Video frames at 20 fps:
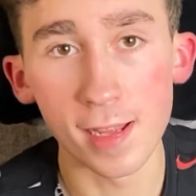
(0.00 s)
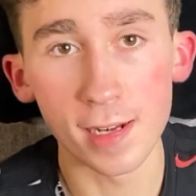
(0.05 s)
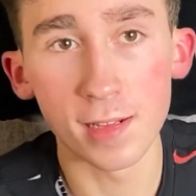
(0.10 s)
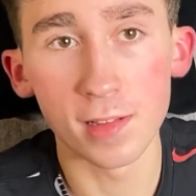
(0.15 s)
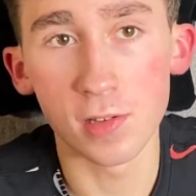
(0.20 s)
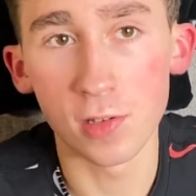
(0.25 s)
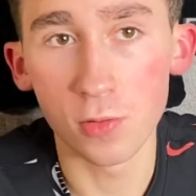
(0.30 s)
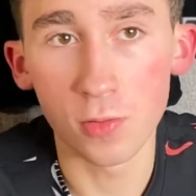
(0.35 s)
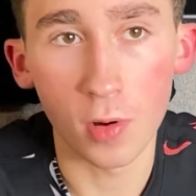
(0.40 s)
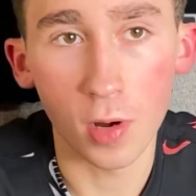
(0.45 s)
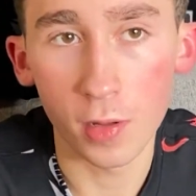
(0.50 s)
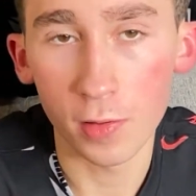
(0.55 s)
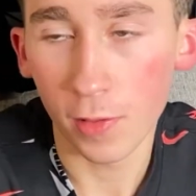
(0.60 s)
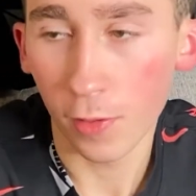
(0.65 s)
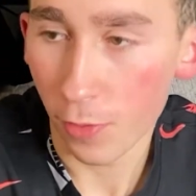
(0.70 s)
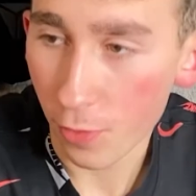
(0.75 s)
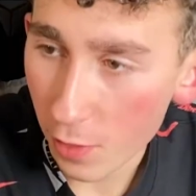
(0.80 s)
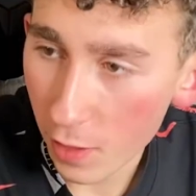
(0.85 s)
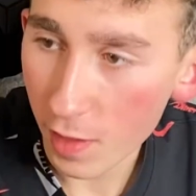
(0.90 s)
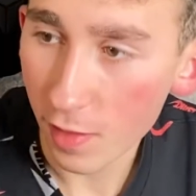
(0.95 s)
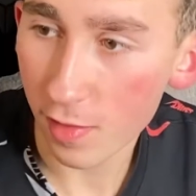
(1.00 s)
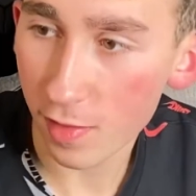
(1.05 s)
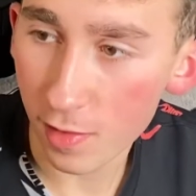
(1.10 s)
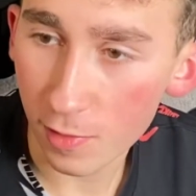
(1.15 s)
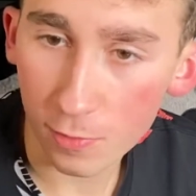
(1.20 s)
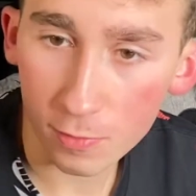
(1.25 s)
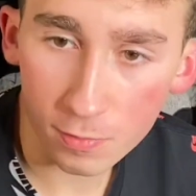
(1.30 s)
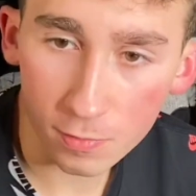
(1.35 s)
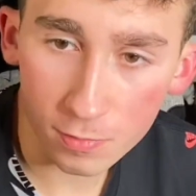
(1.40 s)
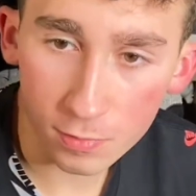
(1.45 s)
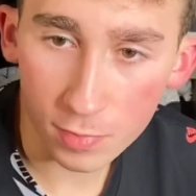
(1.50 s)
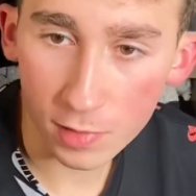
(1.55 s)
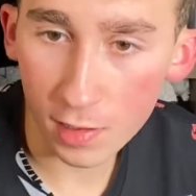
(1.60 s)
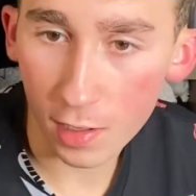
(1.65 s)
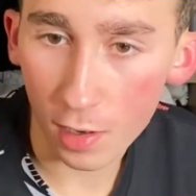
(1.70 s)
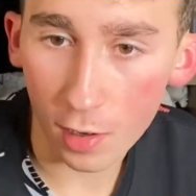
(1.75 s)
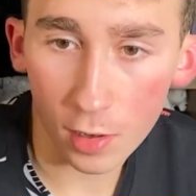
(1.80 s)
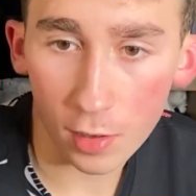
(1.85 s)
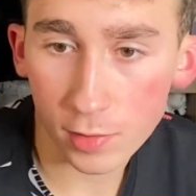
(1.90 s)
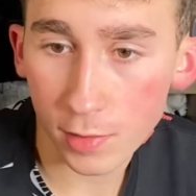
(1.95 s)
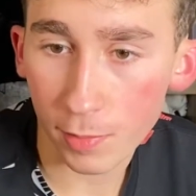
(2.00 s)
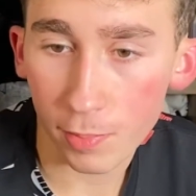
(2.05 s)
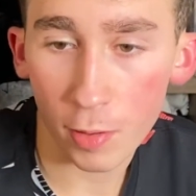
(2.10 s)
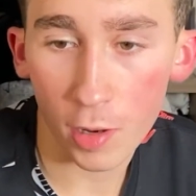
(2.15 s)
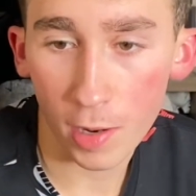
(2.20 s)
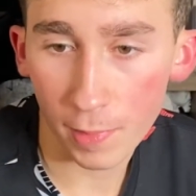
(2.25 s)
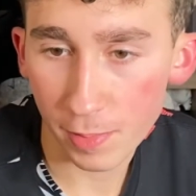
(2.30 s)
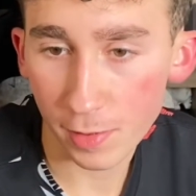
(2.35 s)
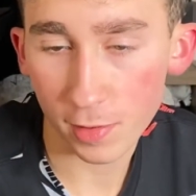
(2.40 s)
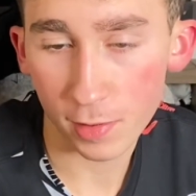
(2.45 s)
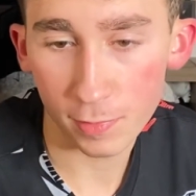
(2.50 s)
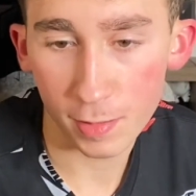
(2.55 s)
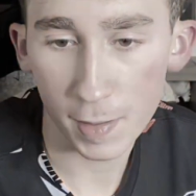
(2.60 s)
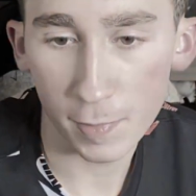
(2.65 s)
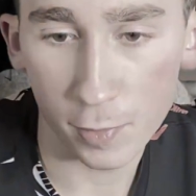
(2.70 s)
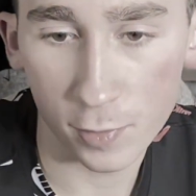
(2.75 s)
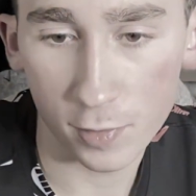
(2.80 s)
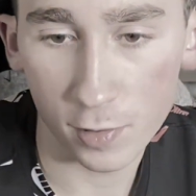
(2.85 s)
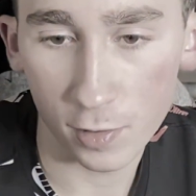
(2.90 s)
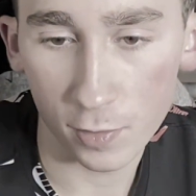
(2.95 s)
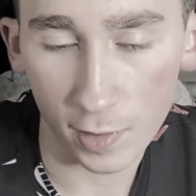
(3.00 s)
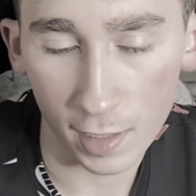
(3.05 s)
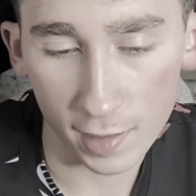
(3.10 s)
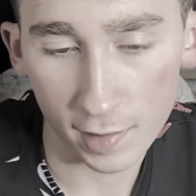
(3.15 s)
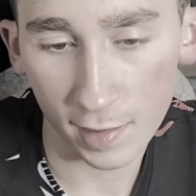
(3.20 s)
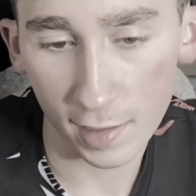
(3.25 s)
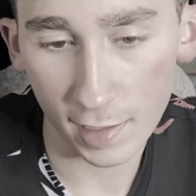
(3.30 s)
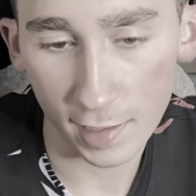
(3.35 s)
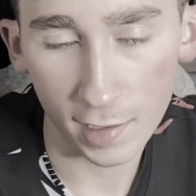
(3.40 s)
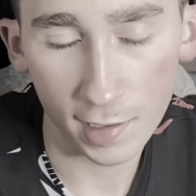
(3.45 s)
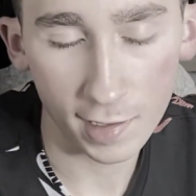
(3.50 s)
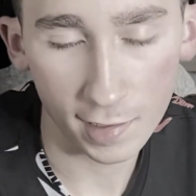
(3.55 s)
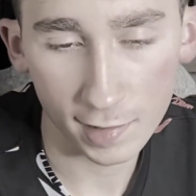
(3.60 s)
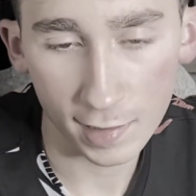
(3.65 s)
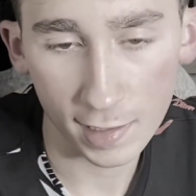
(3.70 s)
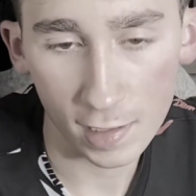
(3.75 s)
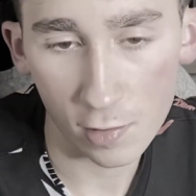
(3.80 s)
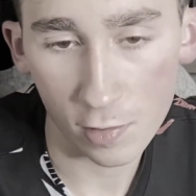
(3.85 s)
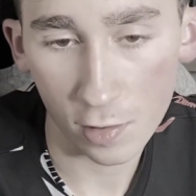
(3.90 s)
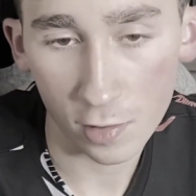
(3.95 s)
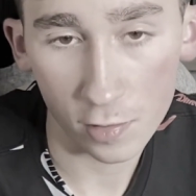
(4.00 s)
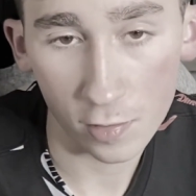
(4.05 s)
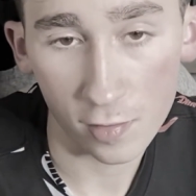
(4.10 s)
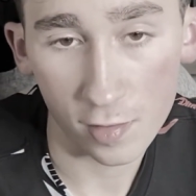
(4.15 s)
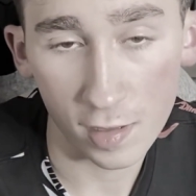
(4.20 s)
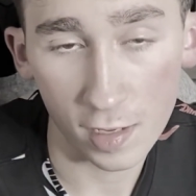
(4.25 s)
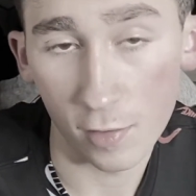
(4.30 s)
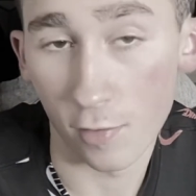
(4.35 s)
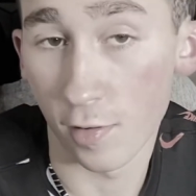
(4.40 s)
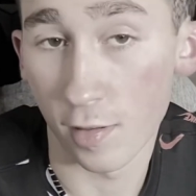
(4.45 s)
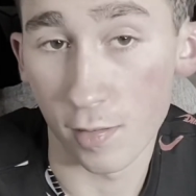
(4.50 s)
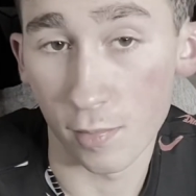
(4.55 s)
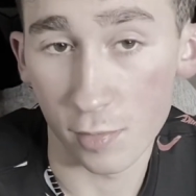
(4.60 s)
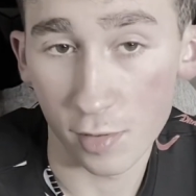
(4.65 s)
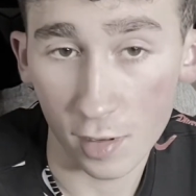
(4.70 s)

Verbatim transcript: how to do all the things that all the popular people do. I let, I let out all their secrets, I'm